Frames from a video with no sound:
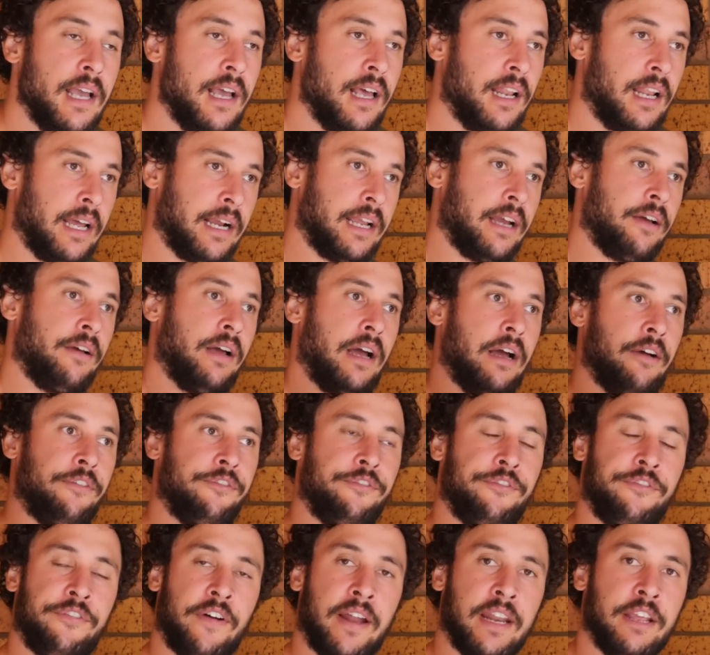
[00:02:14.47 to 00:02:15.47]
Like a
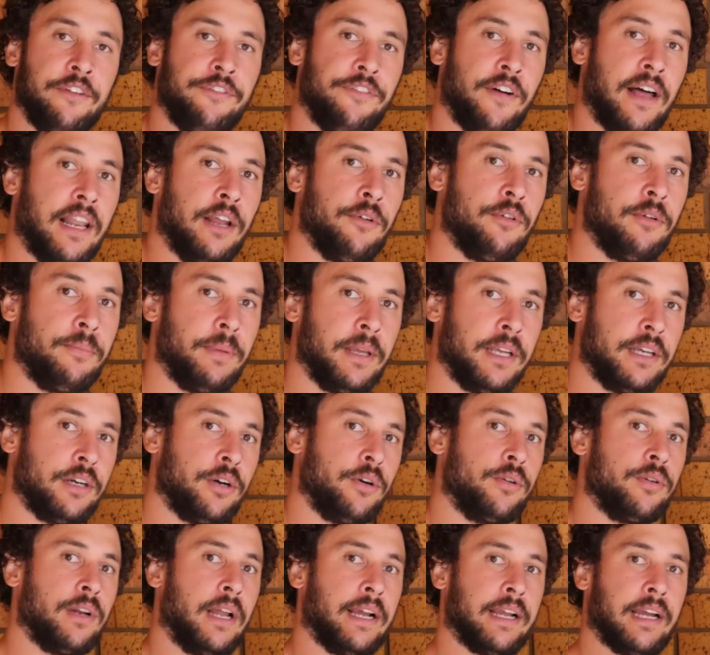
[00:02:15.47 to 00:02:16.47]
funny fella would be
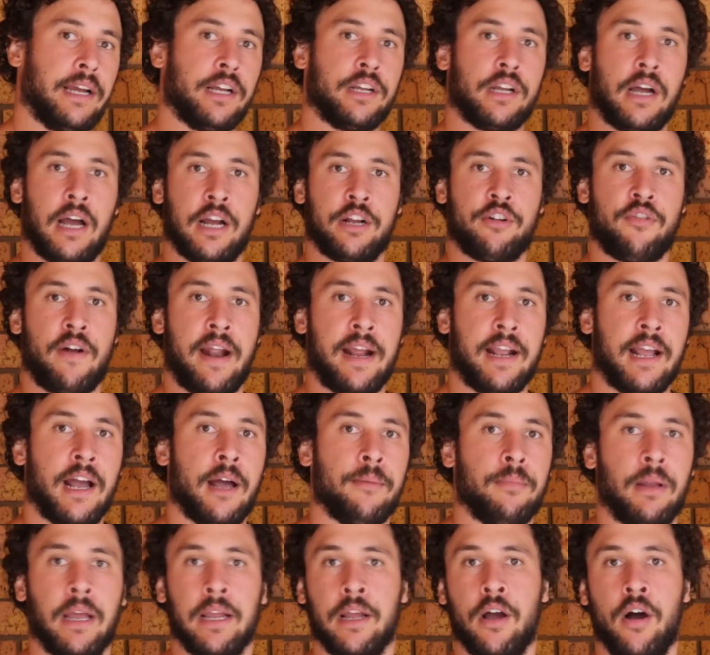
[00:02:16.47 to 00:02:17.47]
called like a crack up, like,